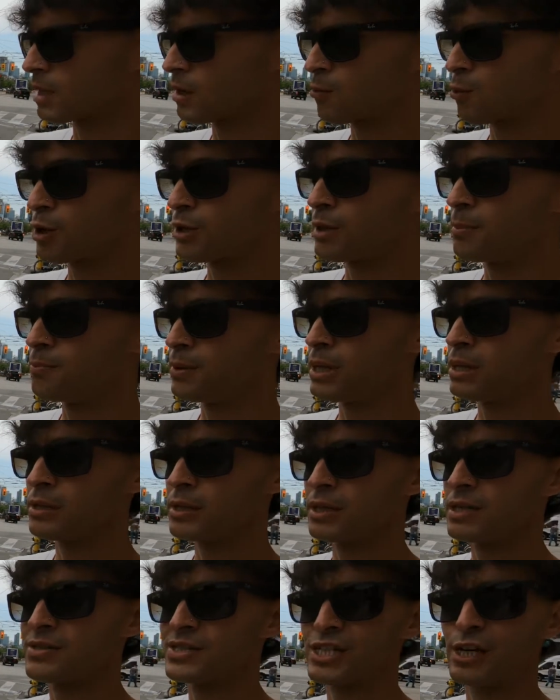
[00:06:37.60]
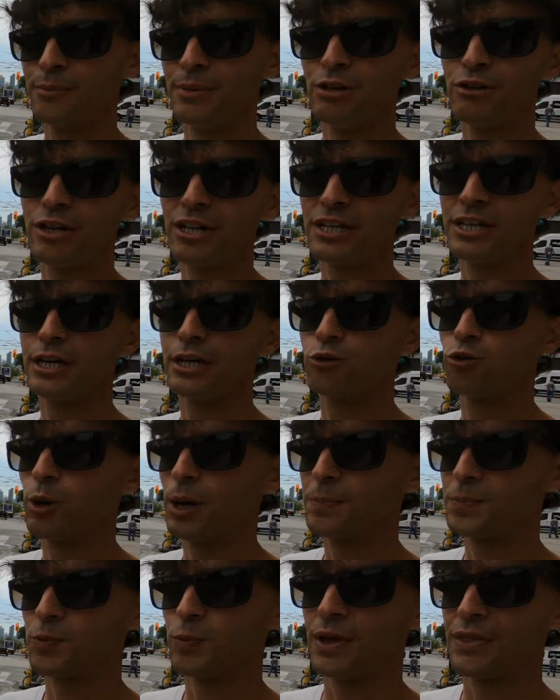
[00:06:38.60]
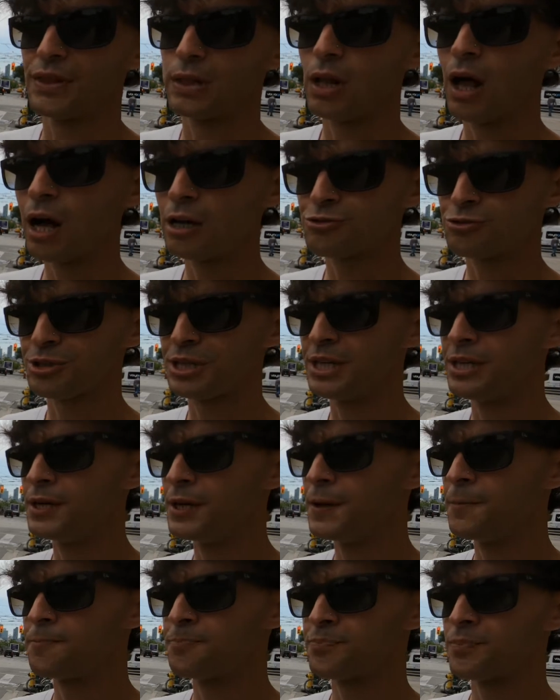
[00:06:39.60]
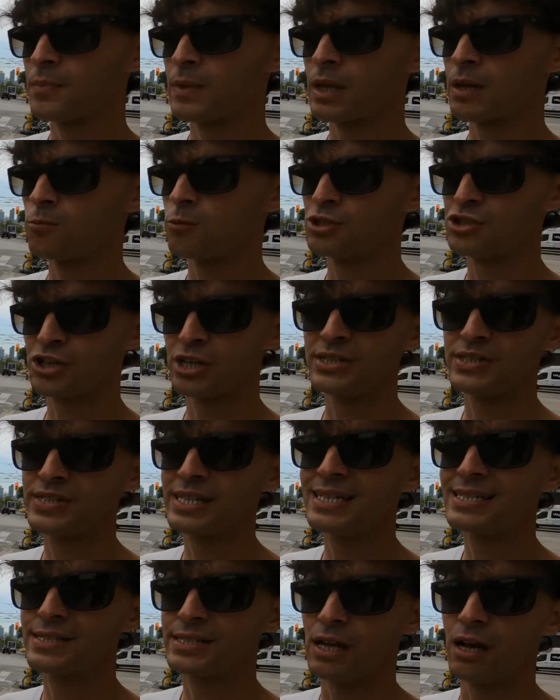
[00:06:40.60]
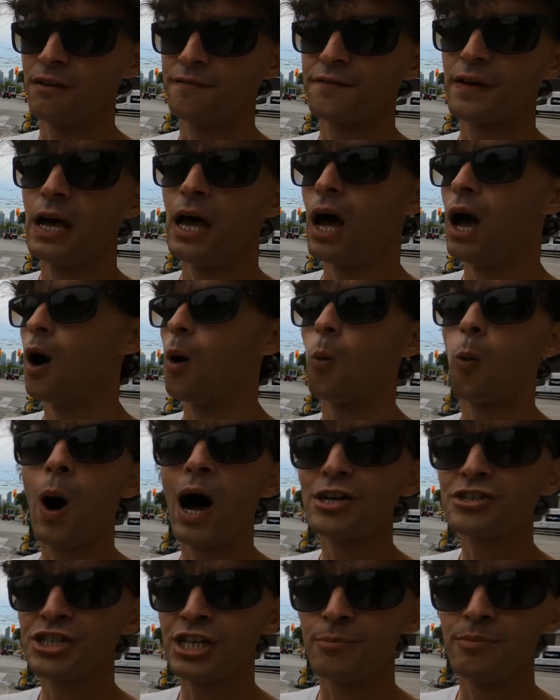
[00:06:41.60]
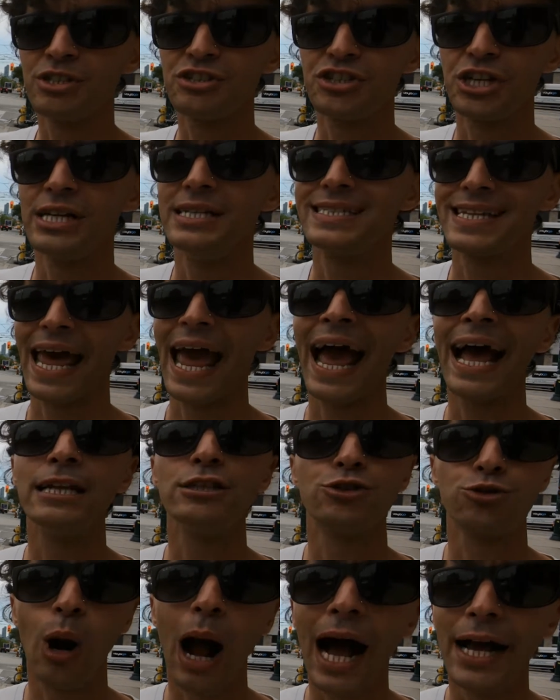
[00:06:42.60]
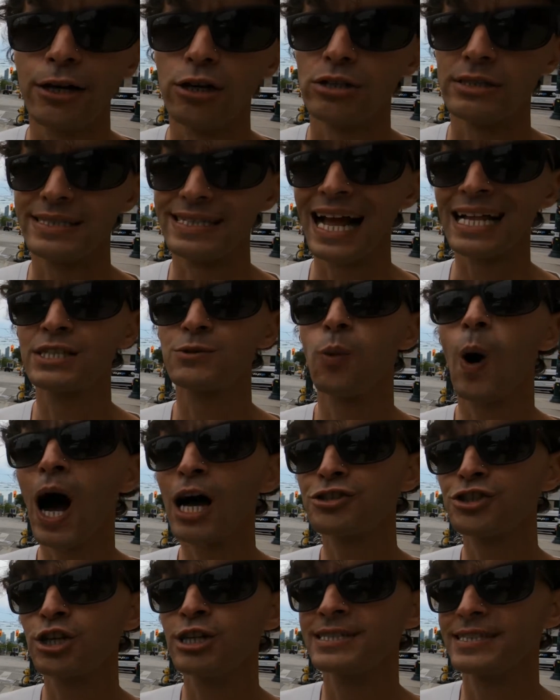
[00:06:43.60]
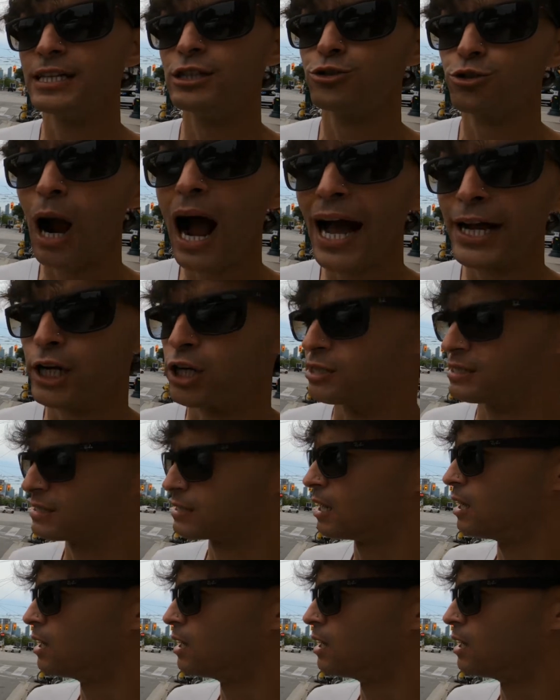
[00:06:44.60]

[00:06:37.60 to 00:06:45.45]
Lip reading: where the building is communally equipped with laundry, which consists of washing machines and dryers. That's washers and dryers.